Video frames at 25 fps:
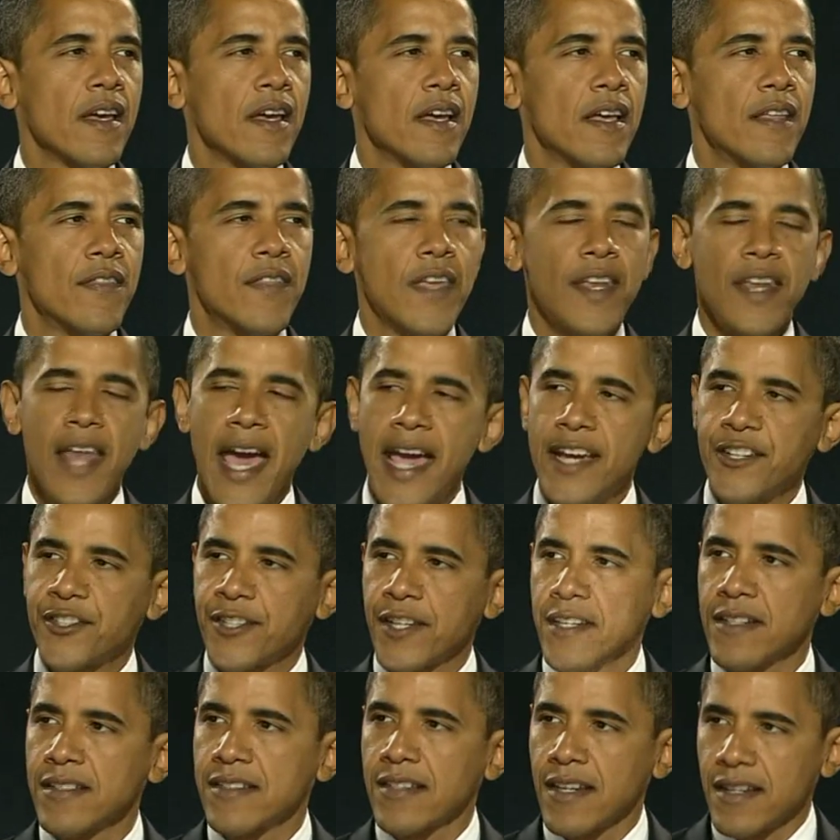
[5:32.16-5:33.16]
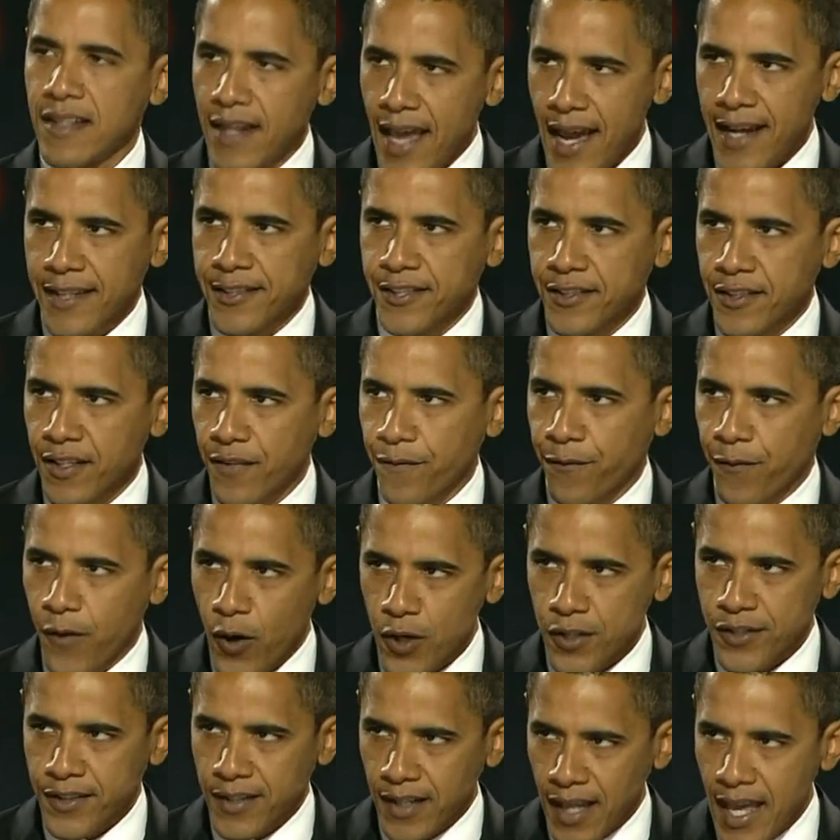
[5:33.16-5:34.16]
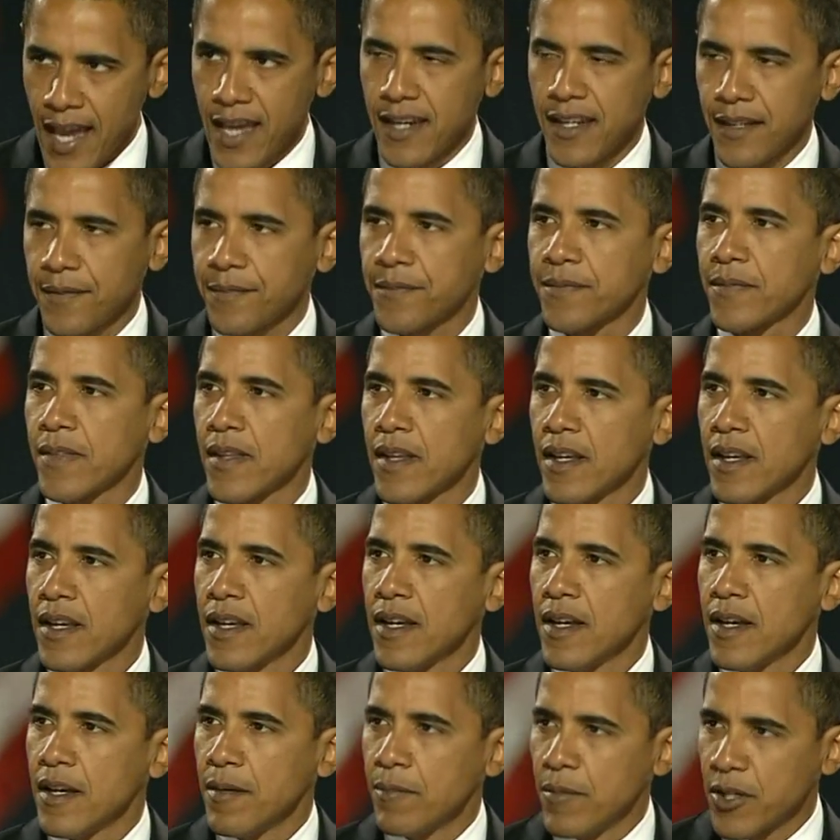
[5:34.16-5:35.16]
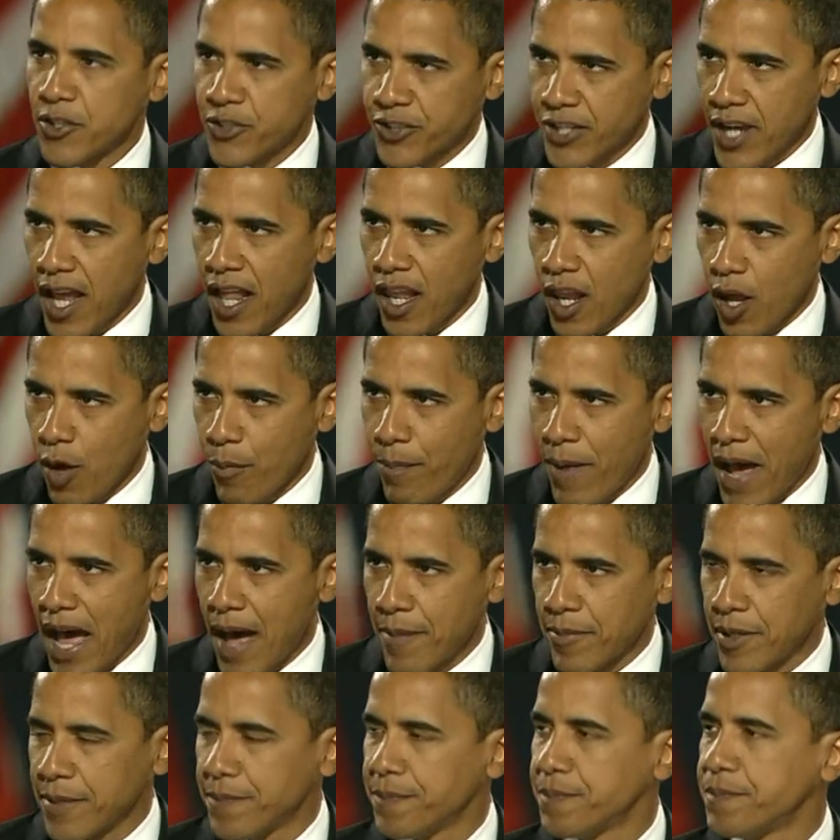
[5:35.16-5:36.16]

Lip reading: the nation's next First Lady, Michelle Obama.